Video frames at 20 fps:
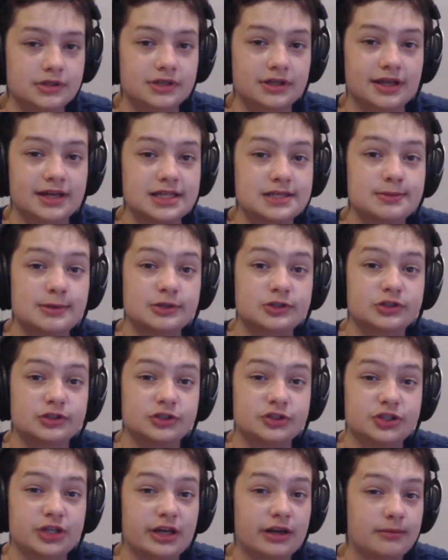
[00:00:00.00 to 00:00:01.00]
to get a
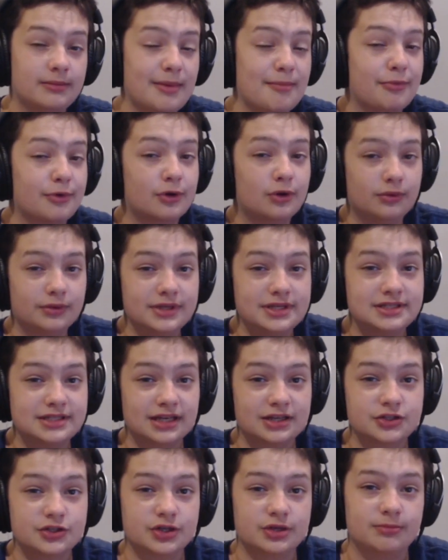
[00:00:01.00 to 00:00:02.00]
special channel member only
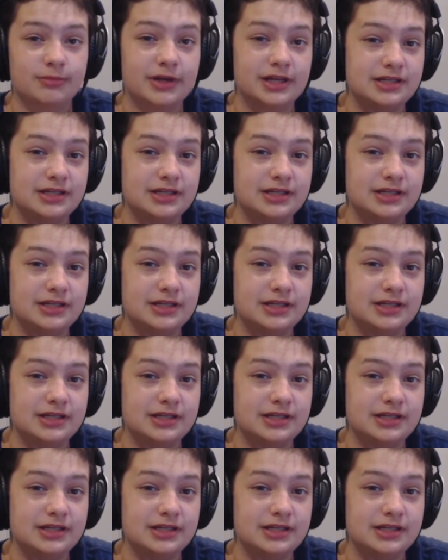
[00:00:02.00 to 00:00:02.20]
section in